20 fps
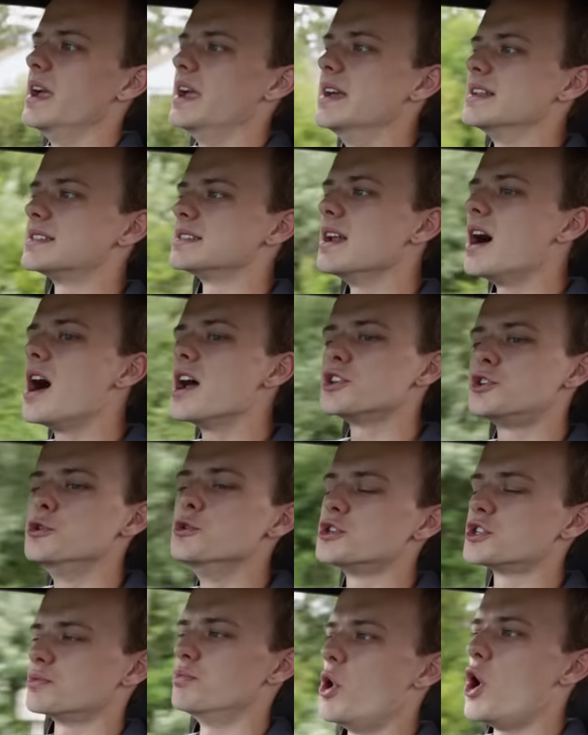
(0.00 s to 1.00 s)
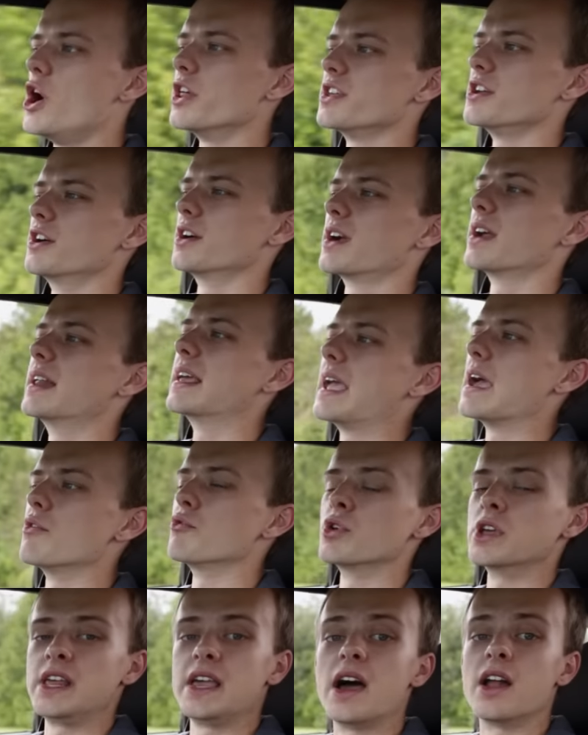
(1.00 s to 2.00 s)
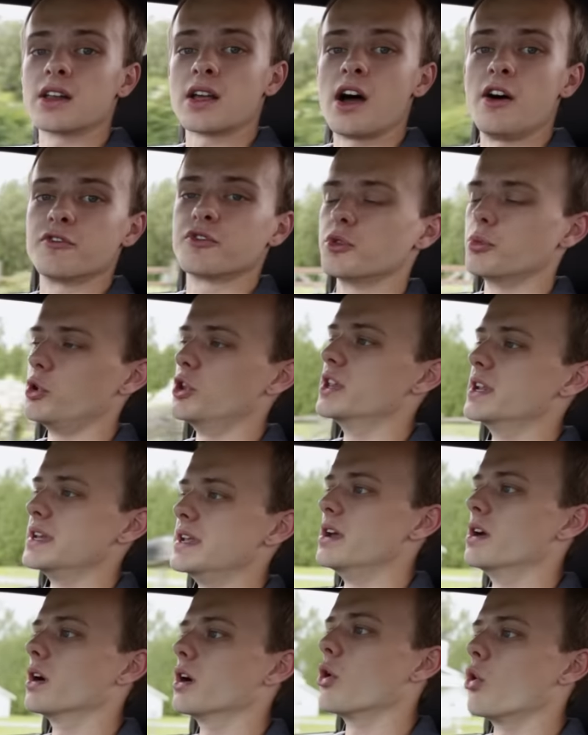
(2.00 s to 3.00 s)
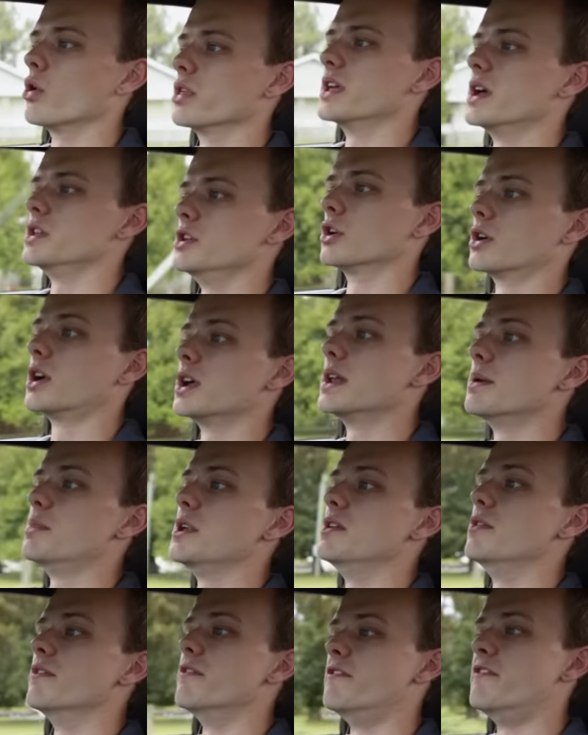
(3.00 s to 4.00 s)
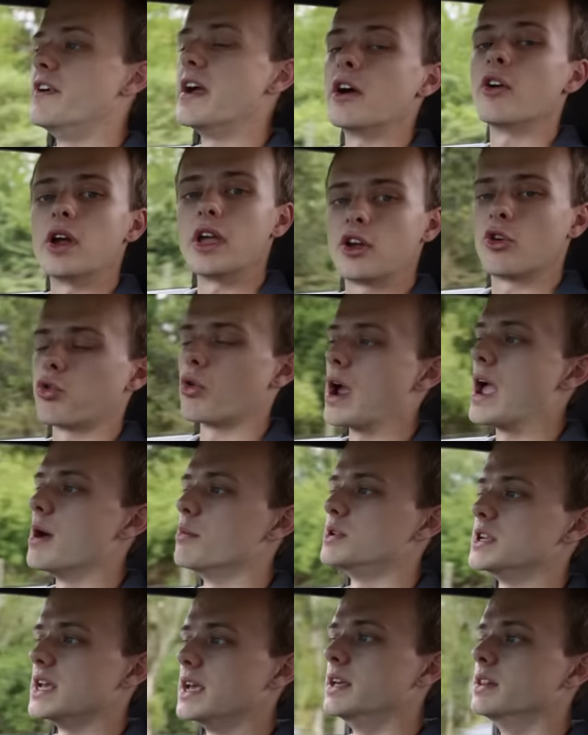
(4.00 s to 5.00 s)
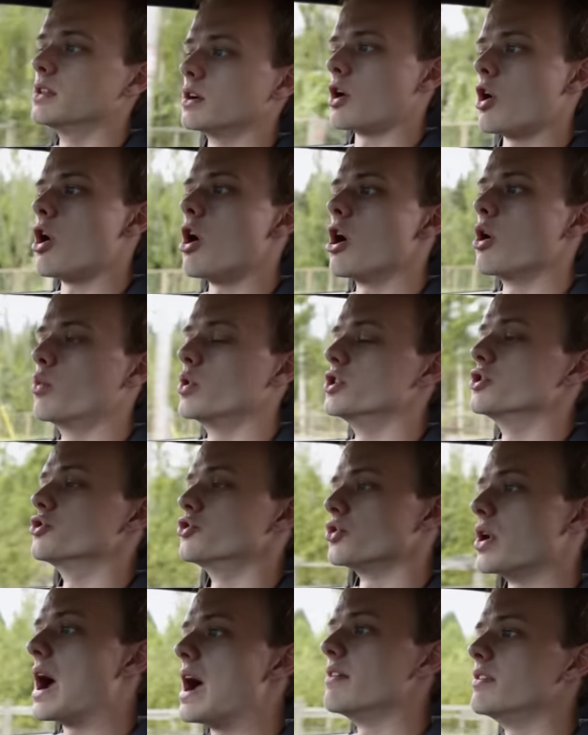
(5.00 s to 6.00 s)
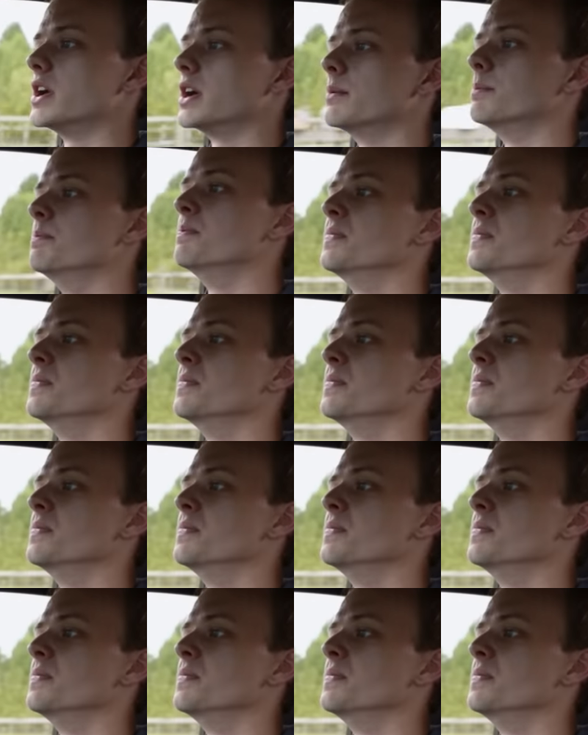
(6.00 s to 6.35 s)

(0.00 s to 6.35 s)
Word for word: It's not too small that you're gonna get really uncomfortable in here or that you're gonna be very cramped in the car when you're driving.